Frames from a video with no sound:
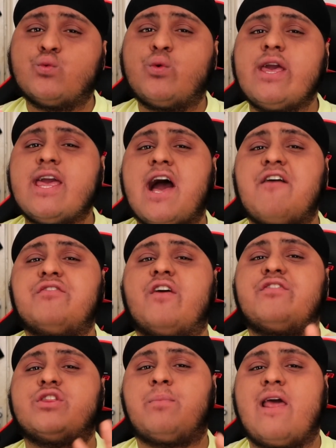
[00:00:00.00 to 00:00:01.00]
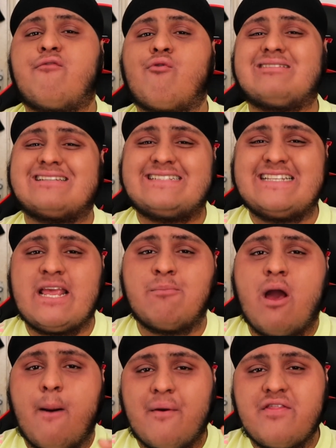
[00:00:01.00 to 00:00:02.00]
we have nothing to play for as a team,
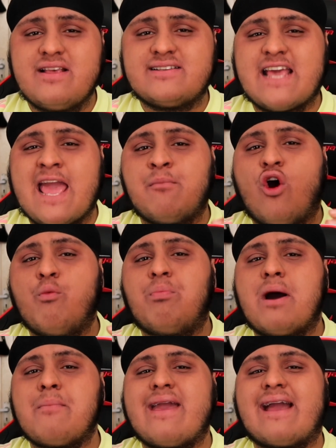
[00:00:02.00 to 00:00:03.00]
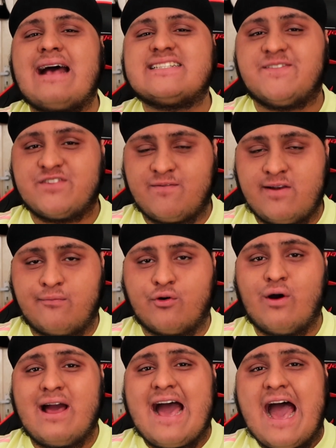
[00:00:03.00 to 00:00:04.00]
but this game, Aubameyang has something to play
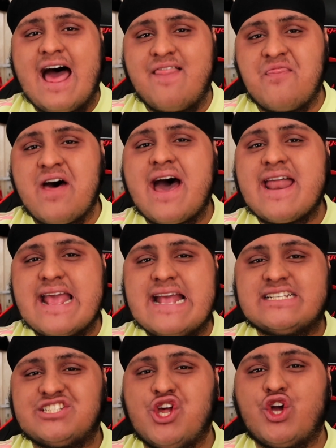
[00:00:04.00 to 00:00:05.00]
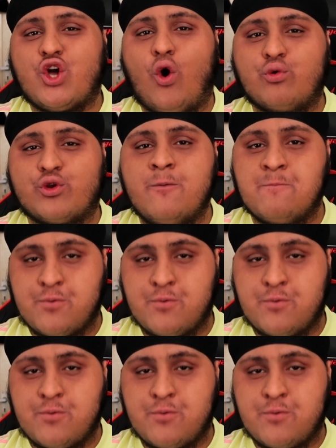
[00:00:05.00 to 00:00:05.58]
for, and that is the Golden